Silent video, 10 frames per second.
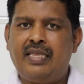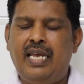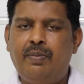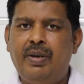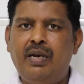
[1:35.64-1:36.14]

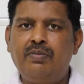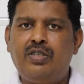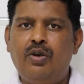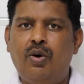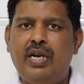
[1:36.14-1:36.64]
that
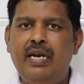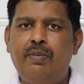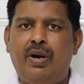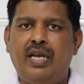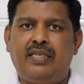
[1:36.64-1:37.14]
becomes work
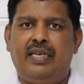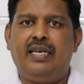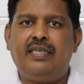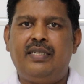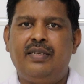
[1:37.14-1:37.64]
in
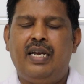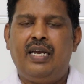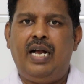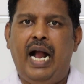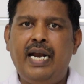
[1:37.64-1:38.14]
process
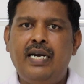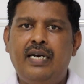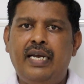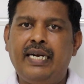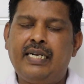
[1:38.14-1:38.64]

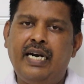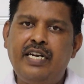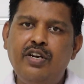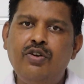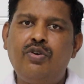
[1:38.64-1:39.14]
and it
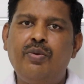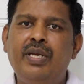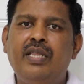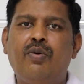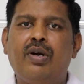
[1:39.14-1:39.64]
continue to
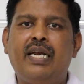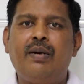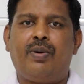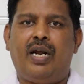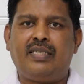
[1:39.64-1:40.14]
be the work
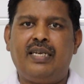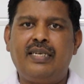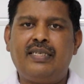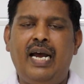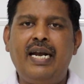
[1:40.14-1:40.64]
in
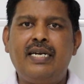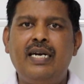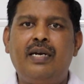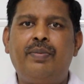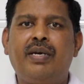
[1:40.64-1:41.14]
process
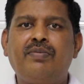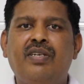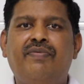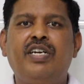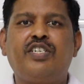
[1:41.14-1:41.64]
until it becomes
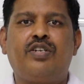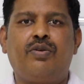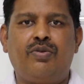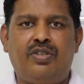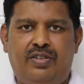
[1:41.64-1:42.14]
the finished
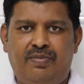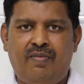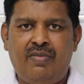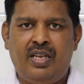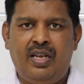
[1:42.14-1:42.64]
goods.
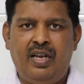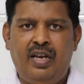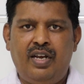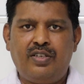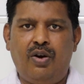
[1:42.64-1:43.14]

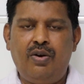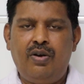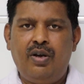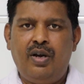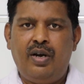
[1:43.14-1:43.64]

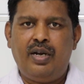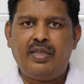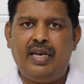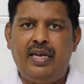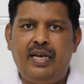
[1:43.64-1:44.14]
So
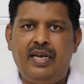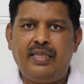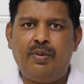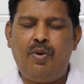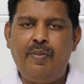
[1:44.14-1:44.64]

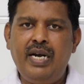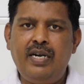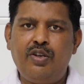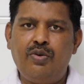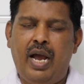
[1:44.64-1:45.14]
the
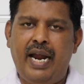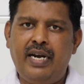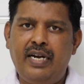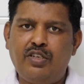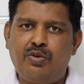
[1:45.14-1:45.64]
moment you
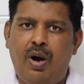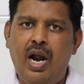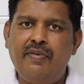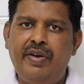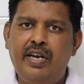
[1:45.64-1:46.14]
added a
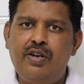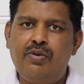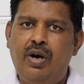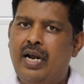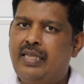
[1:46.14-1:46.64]
small
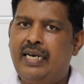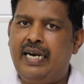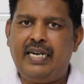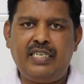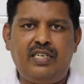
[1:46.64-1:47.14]
value or the
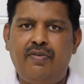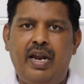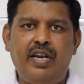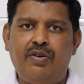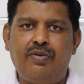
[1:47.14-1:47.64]
greatest
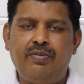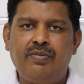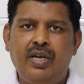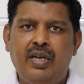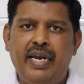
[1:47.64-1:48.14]
value,
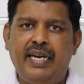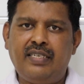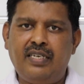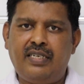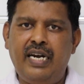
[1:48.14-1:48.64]
it
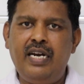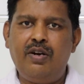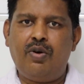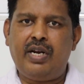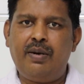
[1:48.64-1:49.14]
is still
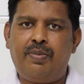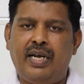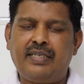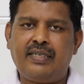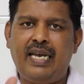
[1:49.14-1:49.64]
in work in
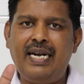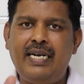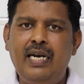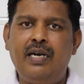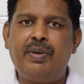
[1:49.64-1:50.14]
process
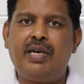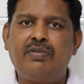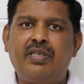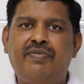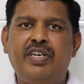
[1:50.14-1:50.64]
until it
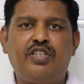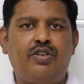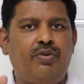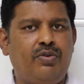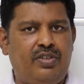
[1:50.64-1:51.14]
becomes the
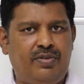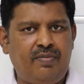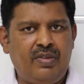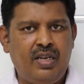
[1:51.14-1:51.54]
finished goods.